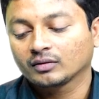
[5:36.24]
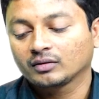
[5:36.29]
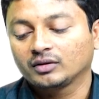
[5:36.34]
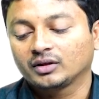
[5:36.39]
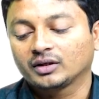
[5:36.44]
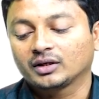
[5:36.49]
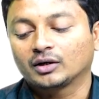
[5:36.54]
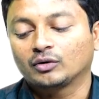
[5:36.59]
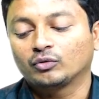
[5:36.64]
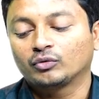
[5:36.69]

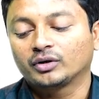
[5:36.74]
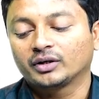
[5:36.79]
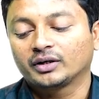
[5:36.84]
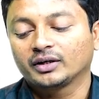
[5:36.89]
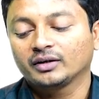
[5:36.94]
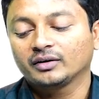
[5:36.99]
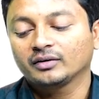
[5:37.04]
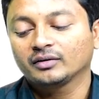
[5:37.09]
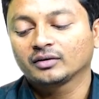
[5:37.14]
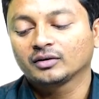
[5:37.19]
The
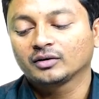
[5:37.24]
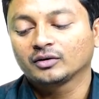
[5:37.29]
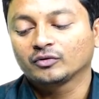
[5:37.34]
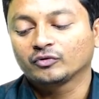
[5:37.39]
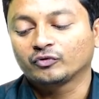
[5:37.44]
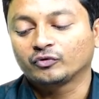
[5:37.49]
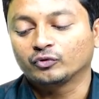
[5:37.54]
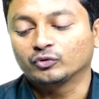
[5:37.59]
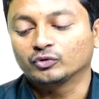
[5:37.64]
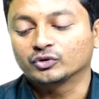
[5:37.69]
countering
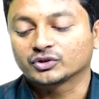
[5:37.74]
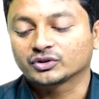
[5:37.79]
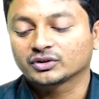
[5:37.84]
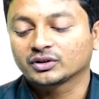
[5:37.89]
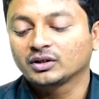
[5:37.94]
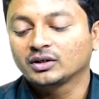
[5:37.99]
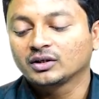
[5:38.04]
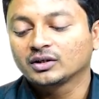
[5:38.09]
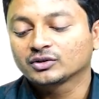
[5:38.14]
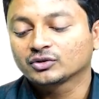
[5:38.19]
force.
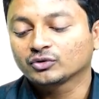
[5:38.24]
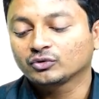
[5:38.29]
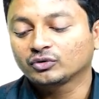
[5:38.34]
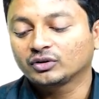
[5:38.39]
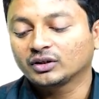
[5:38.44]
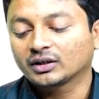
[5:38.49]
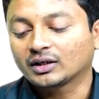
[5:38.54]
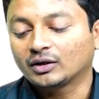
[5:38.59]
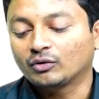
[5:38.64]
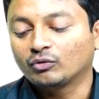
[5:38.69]
So
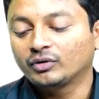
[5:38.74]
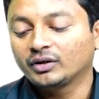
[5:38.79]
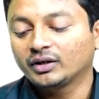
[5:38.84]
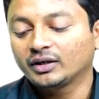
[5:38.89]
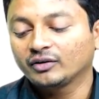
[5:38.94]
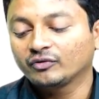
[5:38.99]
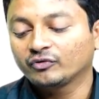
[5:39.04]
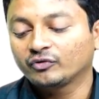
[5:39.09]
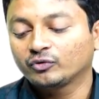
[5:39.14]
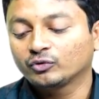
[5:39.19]
the
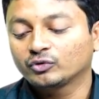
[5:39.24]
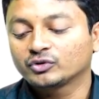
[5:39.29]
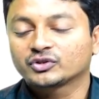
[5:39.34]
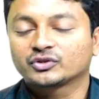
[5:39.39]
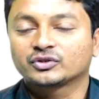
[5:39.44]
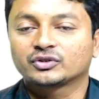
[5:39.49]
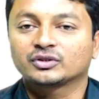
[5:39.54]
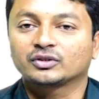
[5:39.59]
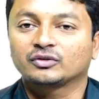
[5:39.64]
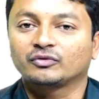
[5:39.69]
countering
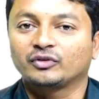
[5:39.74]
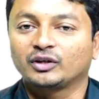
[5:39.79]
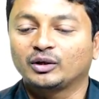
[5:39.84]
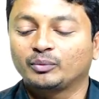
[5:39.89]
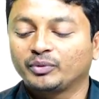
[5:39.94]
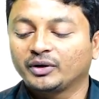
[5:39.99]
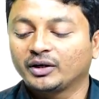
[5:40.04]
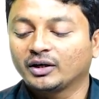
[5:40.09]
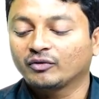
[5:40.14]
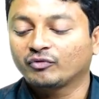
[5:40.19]
force
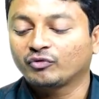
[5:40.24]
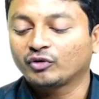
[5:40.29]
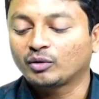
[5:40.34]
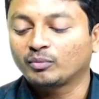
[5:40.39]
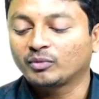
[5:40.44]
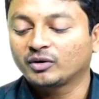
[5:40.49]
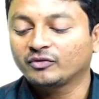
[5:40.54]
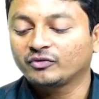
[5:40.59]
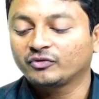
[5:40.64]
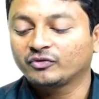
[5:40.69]
will be in a
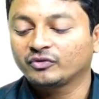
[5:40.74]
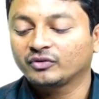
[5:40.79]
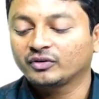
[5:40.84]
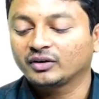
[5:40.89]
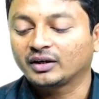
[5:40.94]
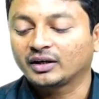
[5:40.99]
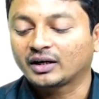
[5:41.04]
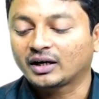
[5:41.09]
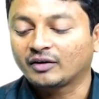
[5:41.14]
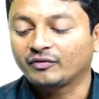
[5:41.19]
form of
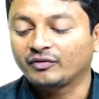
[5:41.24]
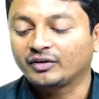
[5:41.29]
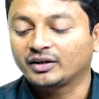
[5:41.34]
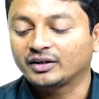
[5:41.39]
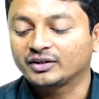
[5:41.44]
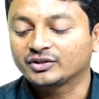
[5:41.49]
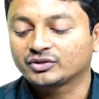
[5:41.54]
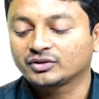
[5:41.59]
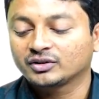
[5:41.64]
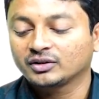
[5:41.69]

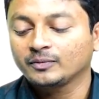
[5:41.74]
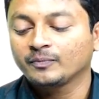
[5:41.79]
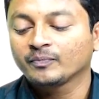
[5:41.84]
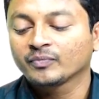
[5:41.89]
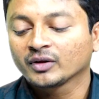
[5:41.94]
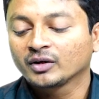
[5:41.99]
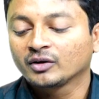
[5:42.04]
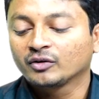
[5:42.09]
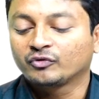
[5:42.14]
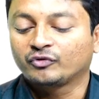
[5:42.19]
gravitational
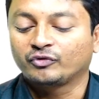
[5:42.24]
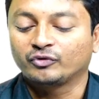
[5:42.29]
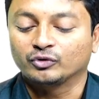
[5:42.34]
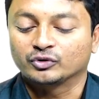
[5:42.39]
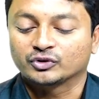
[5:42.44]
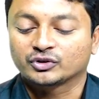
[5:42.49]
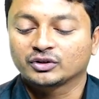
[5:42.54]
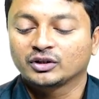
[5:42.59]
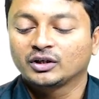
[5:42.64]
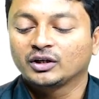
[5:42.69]

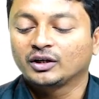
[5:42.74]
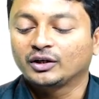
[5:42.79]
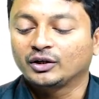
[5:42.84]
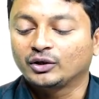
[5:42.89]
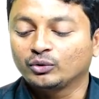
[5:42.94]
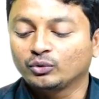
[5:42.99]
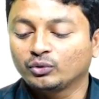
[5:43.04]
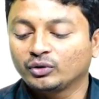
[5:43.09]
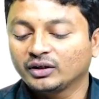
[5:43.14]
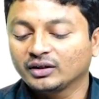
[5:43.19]
force.
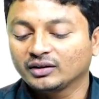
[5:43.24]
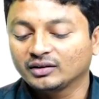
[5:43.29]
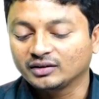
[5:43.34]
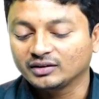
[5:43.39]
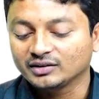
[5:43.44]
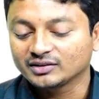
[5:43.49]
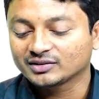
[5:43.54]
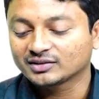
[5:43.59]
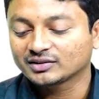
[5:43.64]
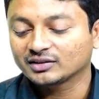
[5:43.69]
During
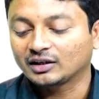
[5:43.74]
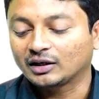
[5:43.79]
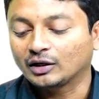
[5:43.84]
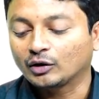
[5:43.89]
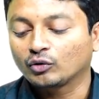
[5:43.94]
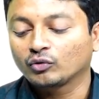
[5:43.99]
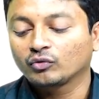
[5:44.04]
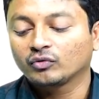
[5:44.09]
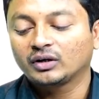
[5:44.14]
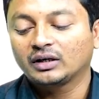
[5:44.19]
this
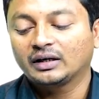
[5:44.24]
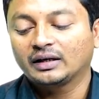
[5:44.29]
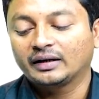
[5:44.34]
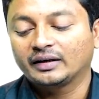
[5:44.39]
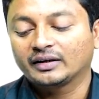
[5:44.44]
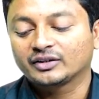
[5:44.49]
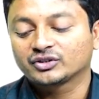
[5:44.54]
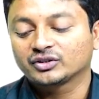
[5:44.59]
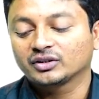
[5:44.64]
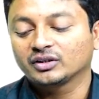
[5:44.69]
downward
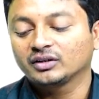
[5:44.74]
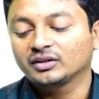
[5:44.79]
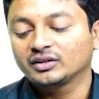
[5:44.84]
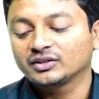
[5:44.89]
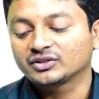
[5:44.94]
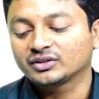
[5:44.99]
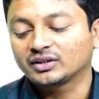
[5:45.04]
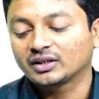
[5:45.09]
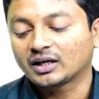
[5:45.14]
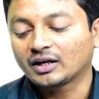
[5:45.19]
direction,
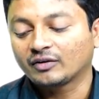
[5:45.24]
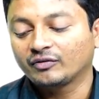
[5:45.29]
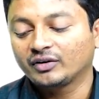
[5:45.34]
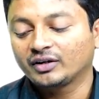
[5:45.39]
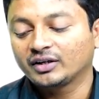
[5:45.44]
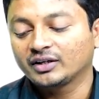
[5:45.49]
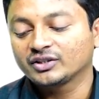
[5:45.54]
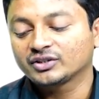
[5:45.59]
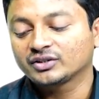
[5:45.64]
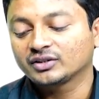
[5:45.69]
this
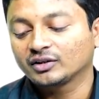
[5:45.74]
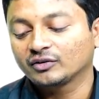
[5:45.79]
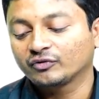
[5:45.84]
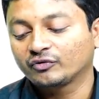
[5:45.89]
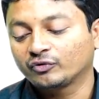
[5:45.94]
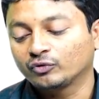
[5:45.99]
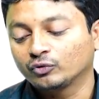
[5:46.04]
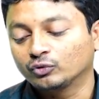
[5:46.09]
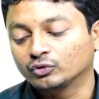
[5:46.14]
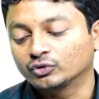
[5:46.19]
gravitational
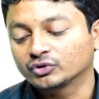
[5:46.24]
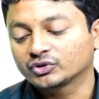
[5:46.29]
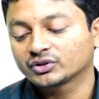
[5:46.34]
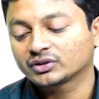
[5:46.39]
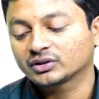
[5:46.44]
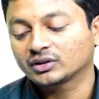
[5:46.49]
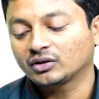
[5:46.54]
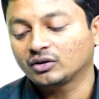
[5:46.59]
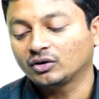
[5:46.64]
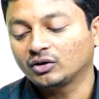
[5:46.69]

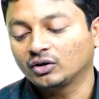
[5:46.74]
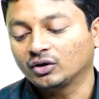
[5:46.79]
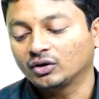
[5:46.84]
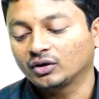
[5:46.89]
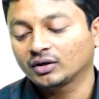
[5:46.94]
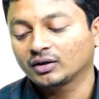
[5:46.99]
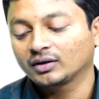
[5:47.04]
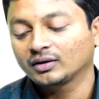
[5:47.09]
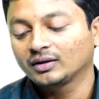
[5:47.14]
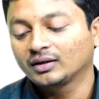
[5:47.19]
force
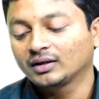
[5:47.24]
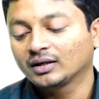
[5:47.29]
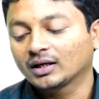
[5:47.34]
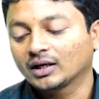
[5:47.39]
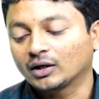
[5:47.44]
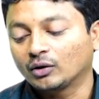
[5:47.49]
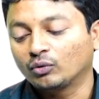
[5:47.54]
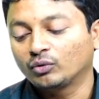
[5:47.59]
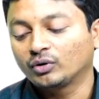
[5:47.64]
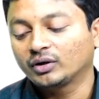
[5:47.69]
or
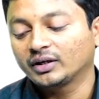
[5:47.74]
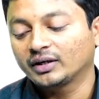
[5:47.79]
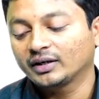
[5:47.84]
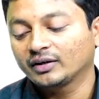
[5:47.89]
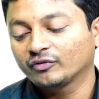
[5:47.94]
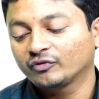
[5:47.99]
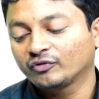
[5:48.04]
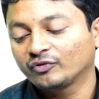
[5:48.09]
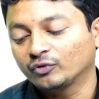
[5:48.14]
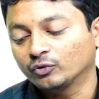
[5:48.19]

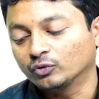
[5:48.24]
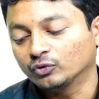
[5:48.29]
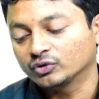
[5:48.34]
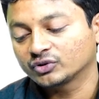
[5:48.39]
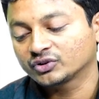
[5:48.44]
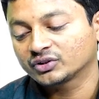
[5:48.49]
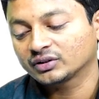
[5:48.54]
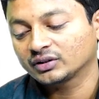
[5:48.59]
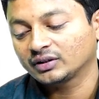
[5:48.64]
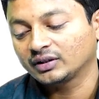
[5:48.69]
countering
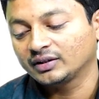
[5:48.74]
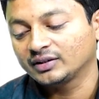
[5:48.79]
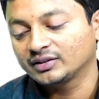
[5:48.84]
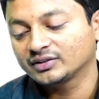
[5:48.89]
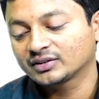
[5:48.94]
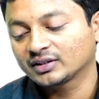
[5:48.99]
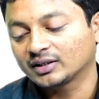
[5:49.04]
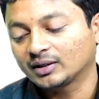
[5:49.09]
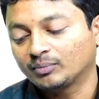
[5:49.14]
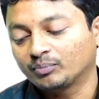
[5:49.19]
force
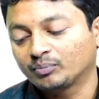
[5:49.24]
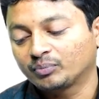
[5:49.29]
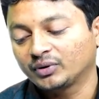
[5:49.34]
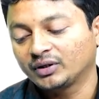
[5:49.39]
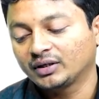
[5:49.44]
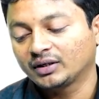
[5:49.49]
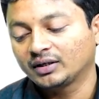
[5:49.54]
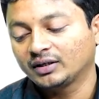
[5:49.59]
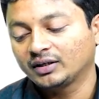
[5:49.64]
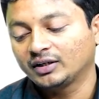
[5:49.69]
is
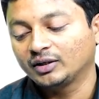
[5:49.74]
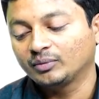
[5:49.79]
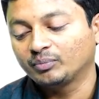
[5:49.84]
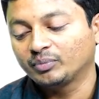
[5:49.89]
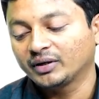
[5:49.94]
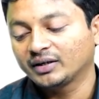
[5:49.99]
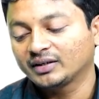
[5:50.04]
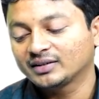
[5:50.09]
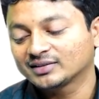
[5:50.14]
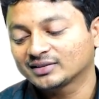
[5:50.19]
completely
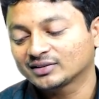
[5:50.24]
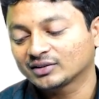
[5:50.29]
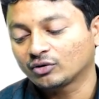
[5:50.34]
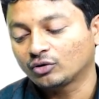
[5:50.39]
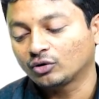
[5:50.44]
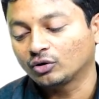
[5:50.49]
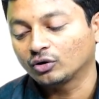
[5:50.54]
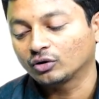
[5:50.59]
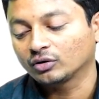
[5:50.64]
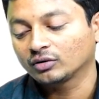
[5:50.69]
depends
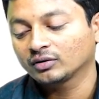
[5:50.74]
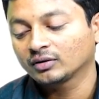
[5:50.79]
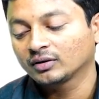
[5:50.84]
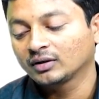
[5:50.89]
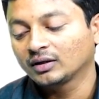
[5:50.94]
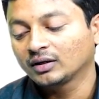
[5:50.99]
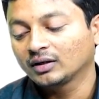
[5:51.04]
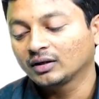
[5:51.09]
on